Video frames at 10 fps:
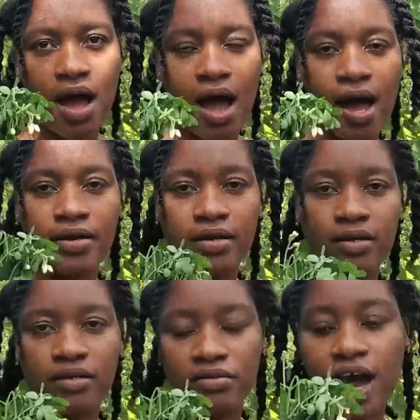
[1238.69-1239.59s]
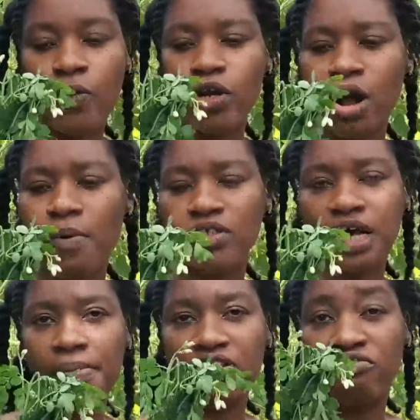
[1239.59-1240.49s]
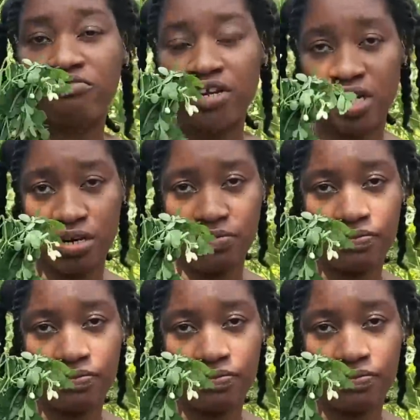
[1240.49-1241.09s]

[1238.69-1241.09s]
And that will come out a bit green.